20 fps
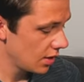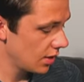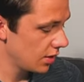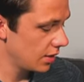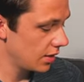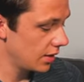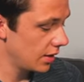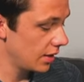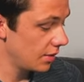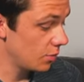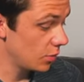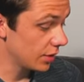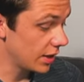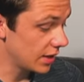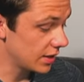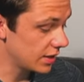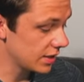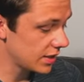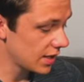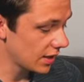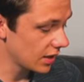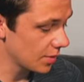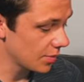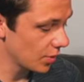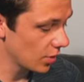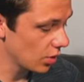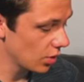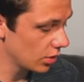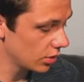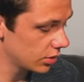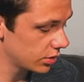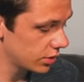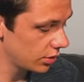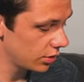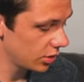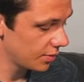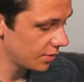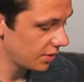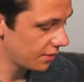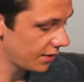They will then set the ball to the
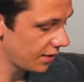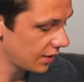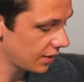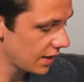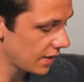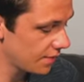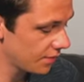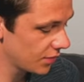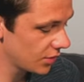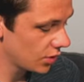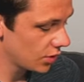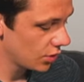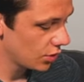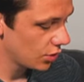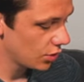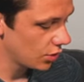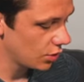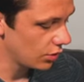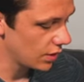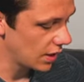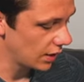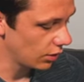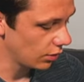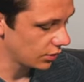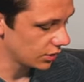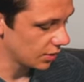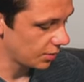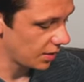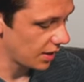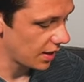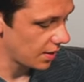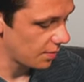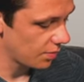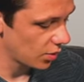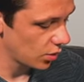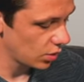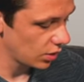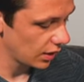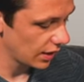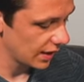other midfielder, who then looks to play a
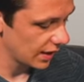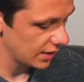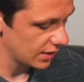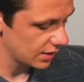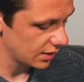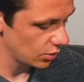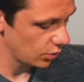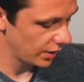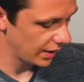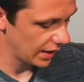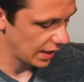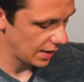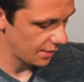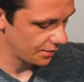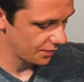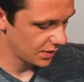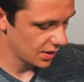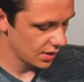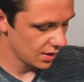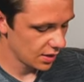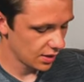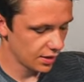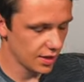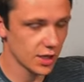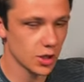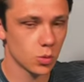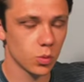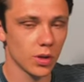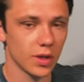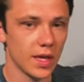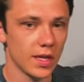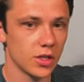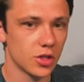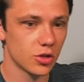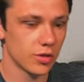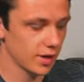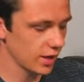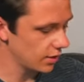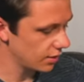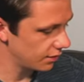ball into the winger. This will then
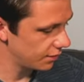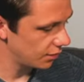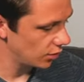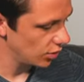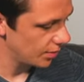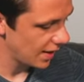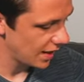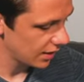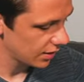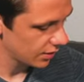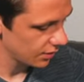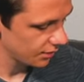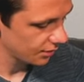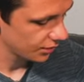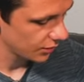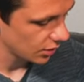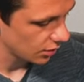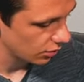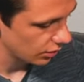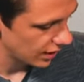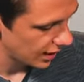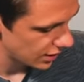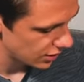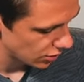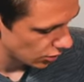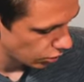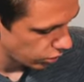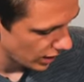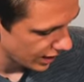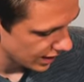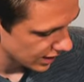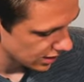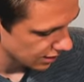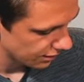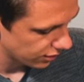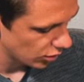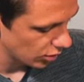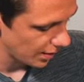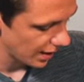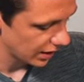trigger the fullback. Okay, so where's the
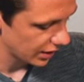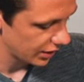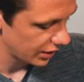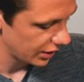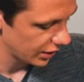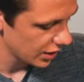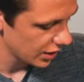fullback going to